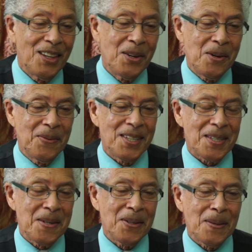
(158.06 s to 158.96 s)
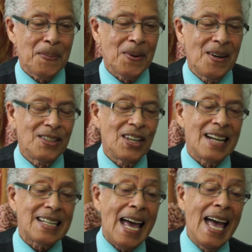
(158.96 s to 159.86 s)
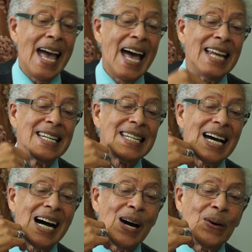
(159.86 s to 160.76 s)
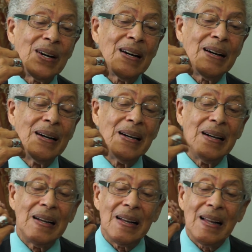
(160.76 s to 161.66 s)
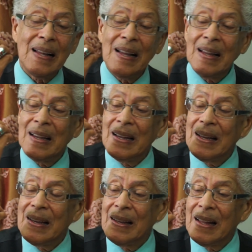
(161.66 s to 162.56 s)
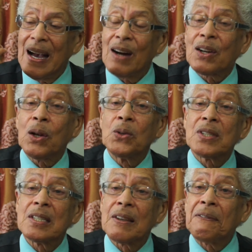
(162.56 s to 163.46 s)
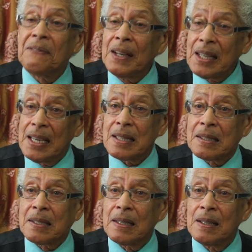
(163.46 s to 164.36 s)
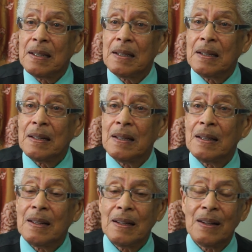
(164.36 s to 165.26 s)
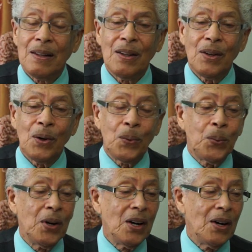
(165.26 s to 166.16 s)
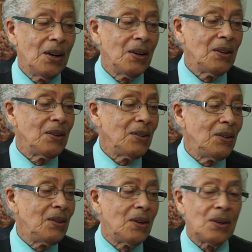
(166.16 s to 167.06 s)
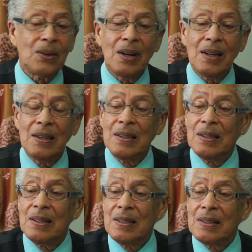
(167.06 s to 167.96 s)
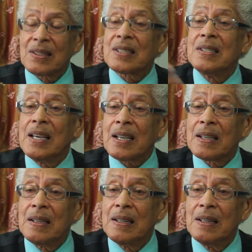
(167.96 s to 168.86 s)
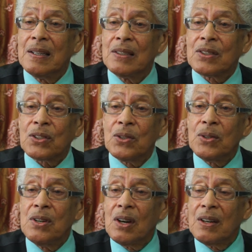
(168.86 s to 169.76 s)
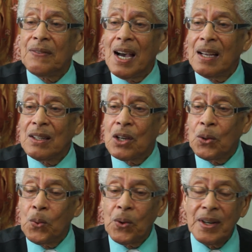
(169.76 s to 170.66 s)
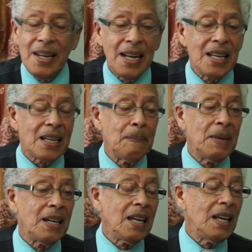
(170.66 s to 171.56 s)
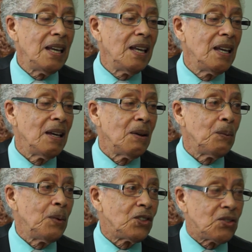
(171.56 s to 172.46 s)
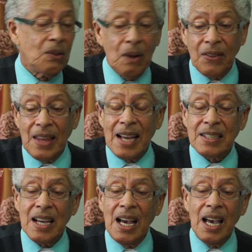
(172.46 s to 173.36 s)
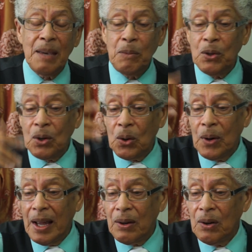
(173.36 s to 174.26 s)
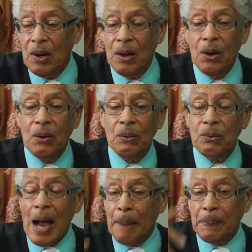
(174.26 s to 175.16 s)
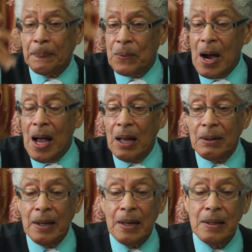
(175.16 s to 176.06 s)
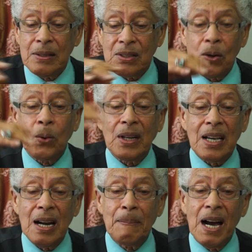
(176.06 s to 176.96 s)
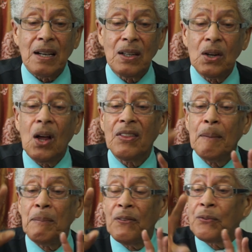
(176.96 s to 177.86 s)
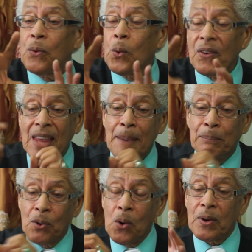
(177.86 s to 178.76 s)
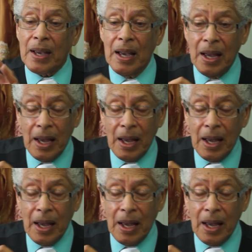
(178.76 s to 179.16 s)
the Nova Scotia Project, and our, uh, uh, our closest affiliates were, you know, uh, S N C C, Student Nonviolent Coordinating Committee, which at that time, you know, had Rap Brown and mm. Stokely Carmichael and all of them before they broke